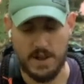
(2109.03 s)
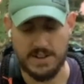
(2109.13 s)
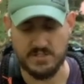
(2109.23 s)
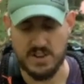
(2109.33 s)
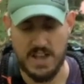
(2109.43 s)

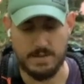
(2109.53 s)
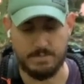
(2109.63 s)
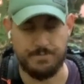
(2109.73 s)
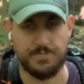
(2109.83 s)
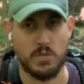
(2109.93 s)
It's not
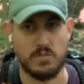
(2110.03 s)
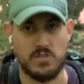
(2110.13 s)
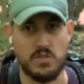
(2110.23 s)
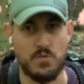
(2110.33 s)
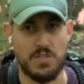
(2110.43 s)

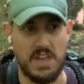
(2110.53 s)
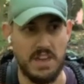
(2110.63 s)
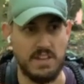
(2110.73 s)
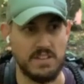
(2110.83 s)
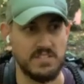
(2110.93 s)
too
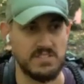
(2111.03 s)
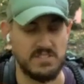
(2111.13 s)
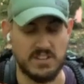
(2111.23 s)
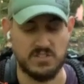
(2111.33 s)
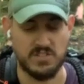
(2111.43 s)
thick. It doesn't
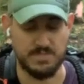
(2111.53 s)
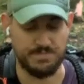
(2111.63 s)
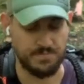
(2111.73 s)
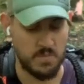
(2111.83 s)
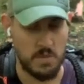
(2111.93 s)
stick to
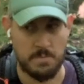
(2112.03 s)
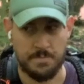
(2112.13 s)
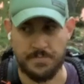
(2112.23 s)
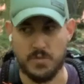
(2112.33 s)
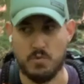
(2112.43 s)

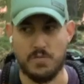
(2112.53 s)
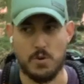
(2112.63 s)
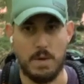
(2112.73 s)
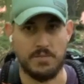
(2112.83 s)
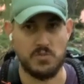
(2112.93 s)
through
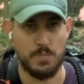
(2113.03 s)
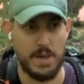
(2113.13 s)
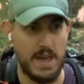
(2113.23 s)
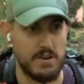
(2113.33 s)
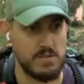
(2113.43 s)
your mouth too
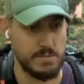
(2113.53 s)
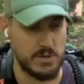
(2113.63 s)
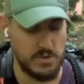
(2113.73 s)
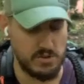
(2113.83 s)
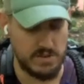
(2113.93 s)
bad or in
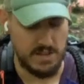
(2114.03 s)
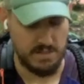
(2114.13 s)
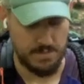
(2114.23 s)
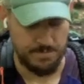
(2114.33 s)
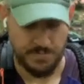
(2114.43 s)
between your
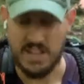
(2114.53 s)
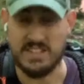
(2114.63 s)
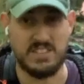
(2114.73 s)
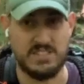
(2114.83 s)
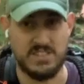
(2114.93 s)
teeth.
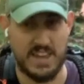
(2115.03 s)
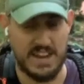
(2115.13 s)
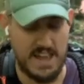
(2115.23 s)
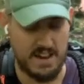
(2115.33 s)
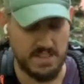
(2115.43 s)
It's easy to
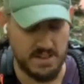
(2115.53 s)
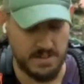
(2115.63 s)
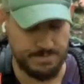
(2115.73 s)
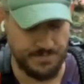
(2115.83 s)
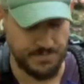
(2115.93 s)
get out of the
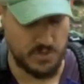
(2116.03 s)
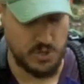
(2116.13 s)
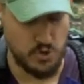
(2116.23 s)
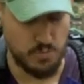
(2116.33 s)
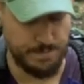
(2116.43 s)

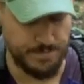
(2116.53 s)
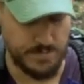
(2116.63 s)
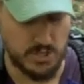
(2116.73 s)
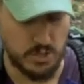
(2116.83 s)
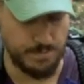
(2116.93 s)
tube.
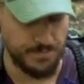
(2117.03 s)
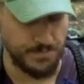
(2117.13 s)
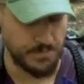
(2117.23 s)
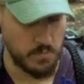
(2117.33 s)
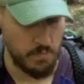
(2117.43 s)
So
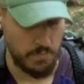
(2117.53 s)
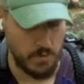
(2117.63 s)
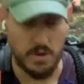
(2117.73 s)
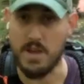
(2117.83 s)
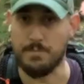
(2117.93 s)

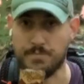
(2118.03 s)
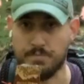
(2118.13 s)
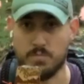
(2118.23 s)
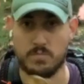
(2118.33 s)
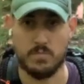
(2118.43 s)
yeah,
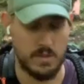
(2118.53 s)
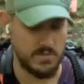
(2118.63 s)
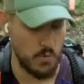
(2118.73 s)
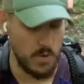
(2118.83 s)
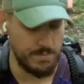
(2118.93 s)

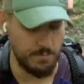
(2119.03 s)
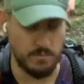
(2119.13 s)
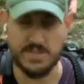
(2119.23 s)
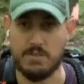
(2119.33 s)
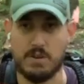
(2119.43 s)
it's a win.
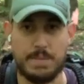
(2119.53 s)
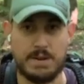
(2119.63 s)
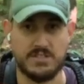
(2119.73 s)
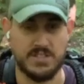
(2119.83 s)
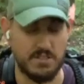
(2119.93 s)
We'll see how it
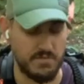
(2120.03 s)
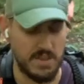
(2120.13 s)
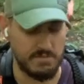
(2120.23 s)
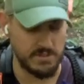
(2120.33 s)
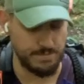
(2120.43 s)
compares to the other
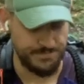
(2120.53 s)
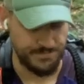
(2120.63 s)
flavors.